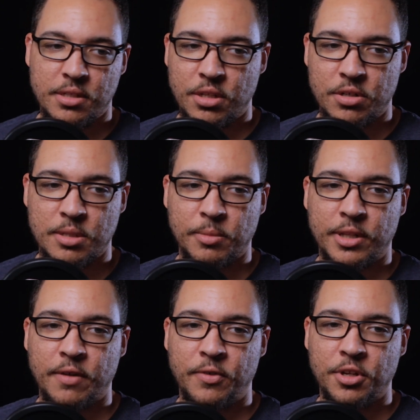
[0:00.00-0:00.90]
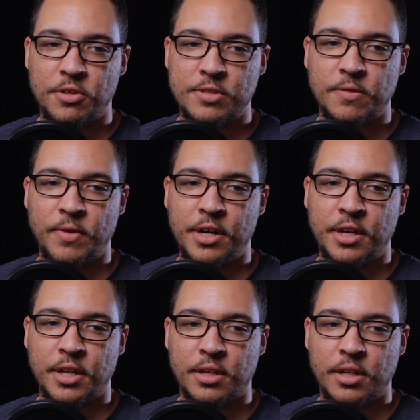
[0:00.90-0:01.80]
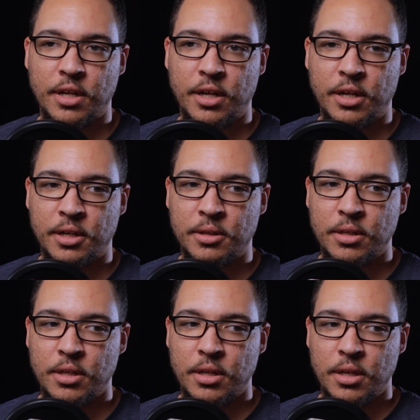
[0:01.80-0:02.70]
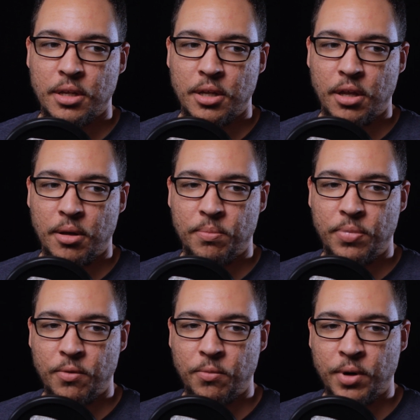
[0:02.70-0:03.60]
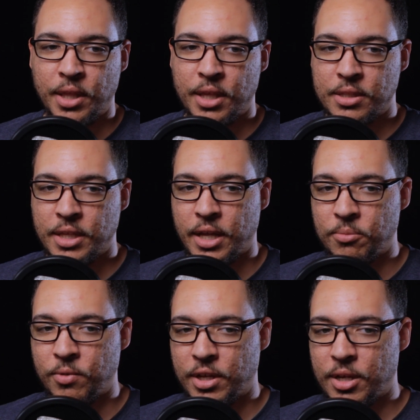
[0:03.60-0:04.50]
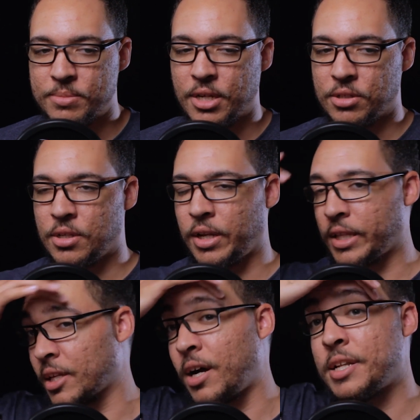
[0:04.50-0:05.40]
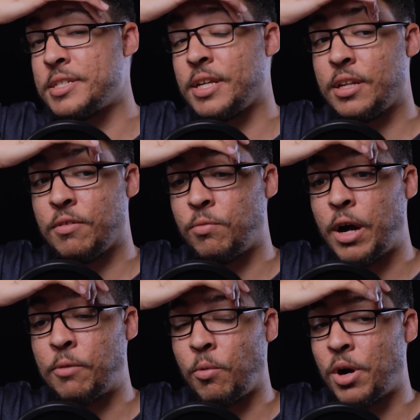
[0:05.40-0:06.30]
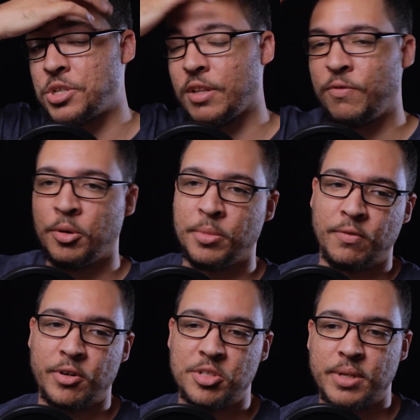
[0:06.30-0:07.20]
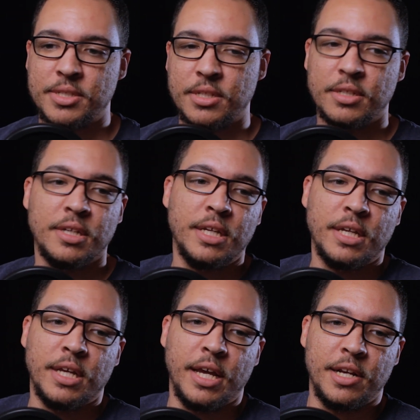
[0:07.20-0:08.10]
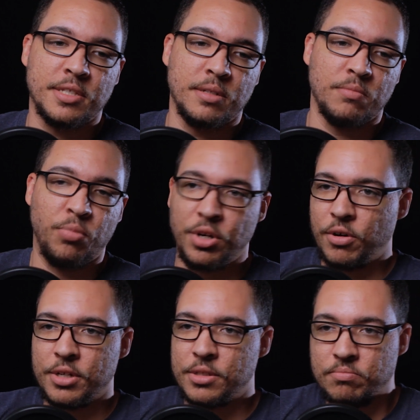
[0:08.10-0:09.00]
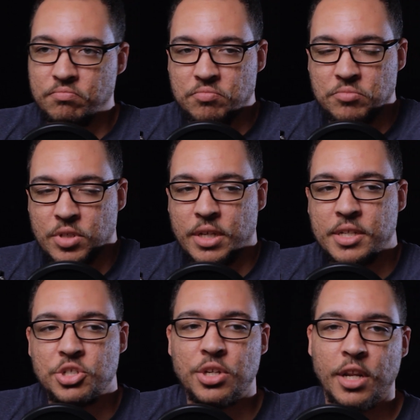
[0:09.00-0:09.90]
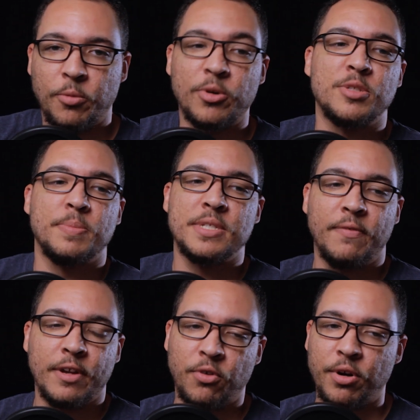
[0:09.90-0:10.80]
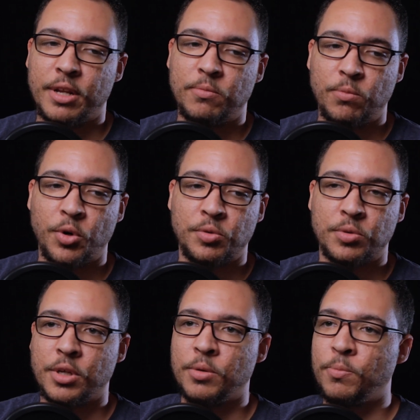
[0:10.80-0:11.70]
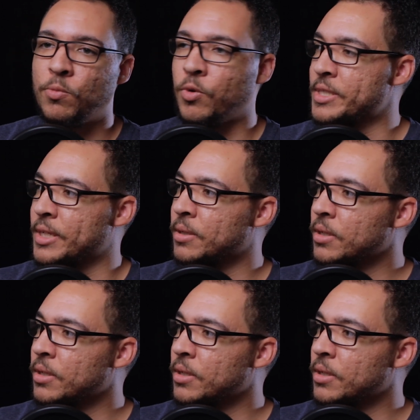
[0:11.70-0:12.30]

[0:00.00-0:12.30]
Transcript: There's some clever uses of editing. But really, when it comes down to like the content of why we're watching the film in the first place, it doesn't bring your attention anywhere specific for any real good reason.